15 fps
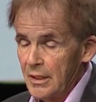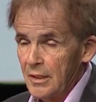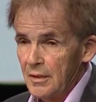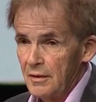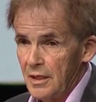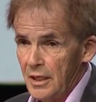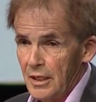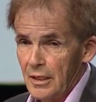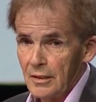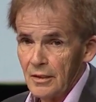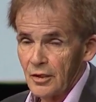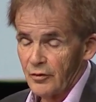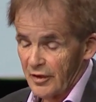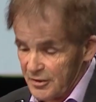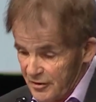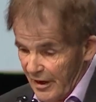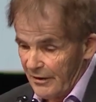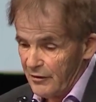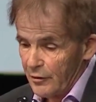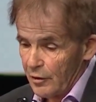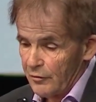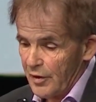The
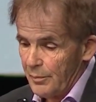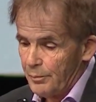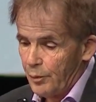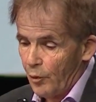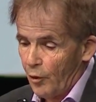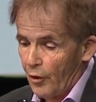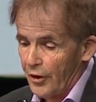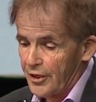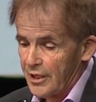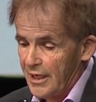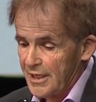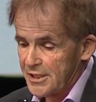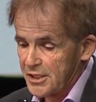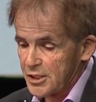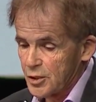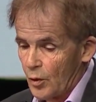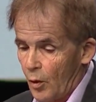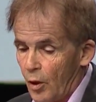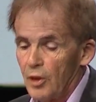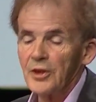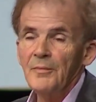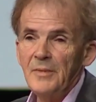quadrennial report lists
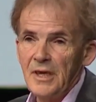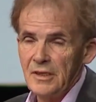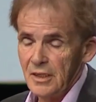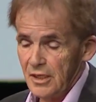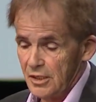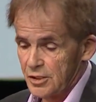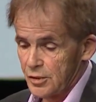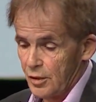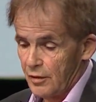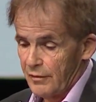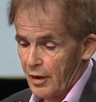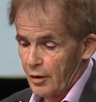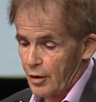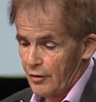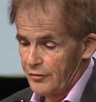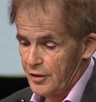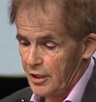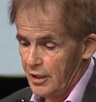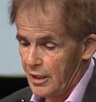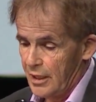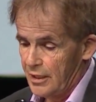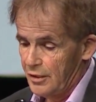all the meetings of our
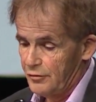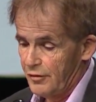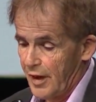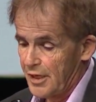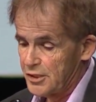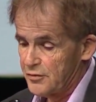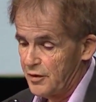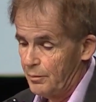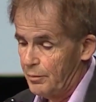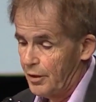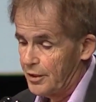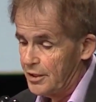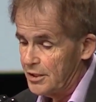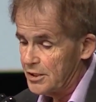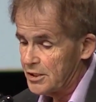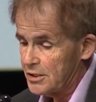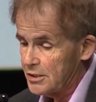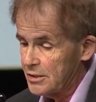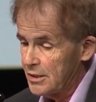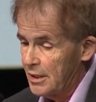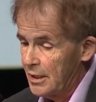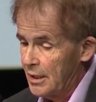governing and advisory bodies,
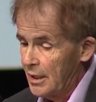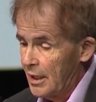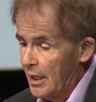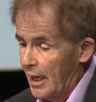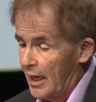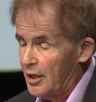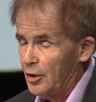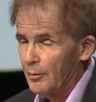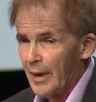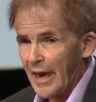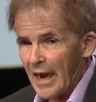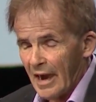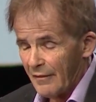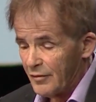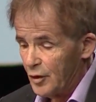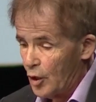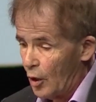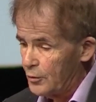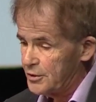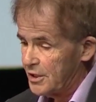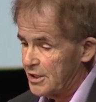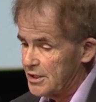and you may have
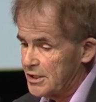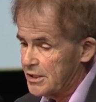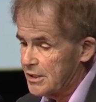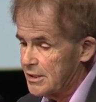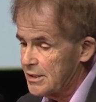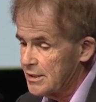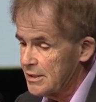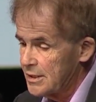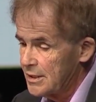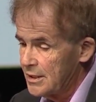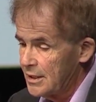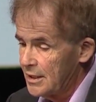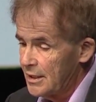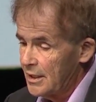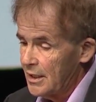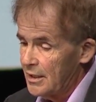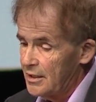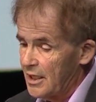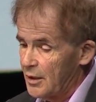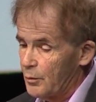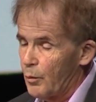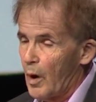noticed
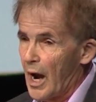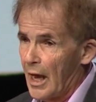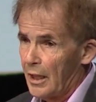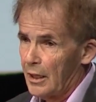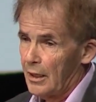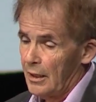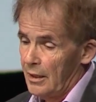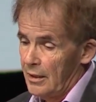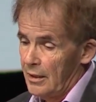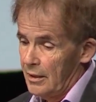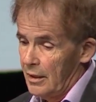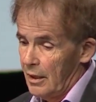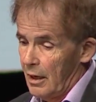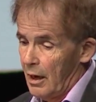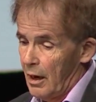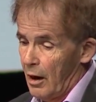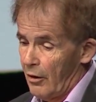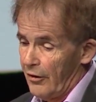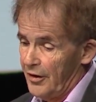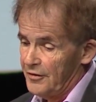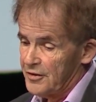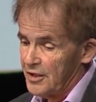that while
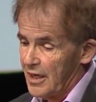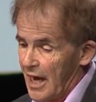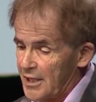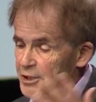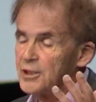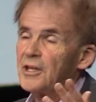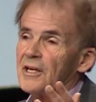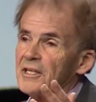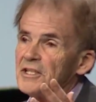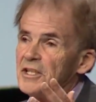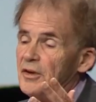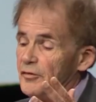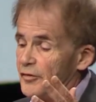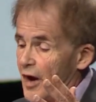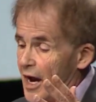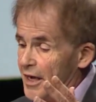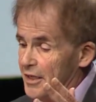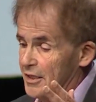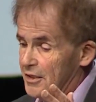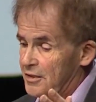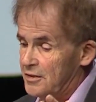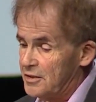our international is
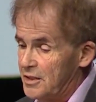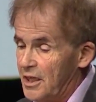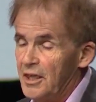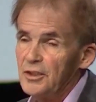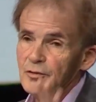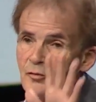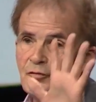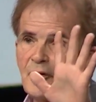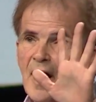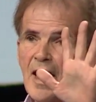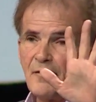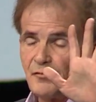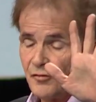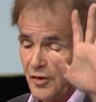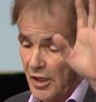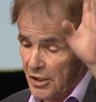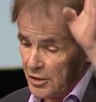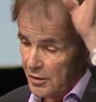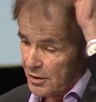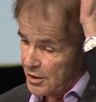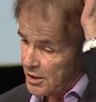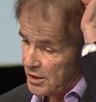divided into 5
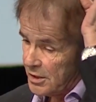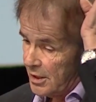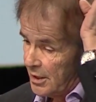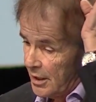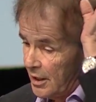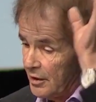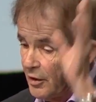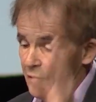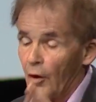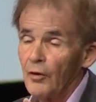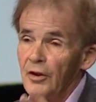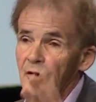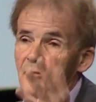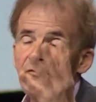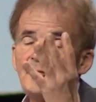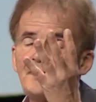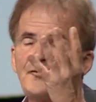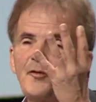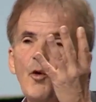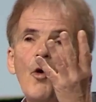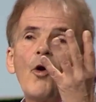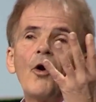regions, there are only
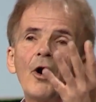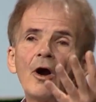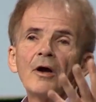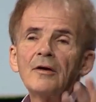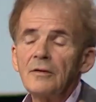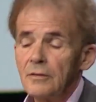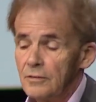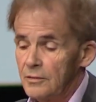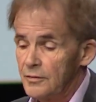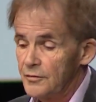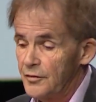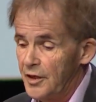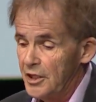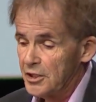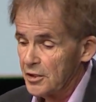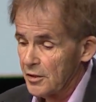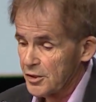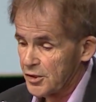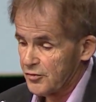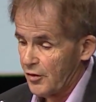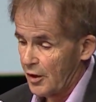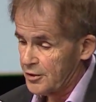4 regional
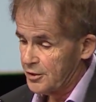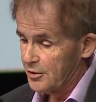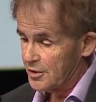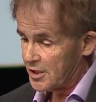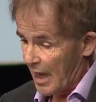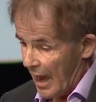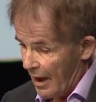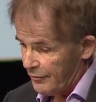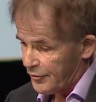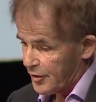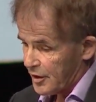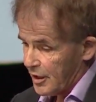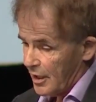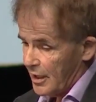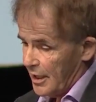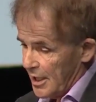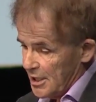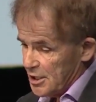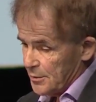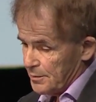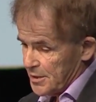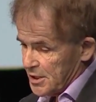structures: Africa,
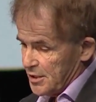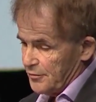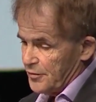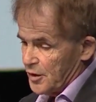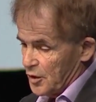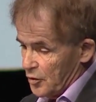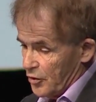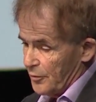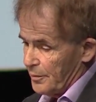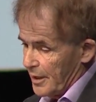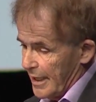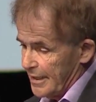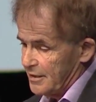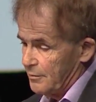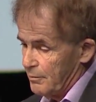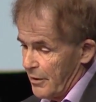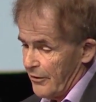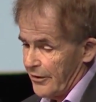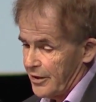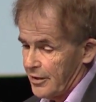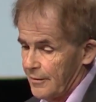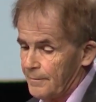Asia Pacific, Europe, and Latin
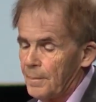America.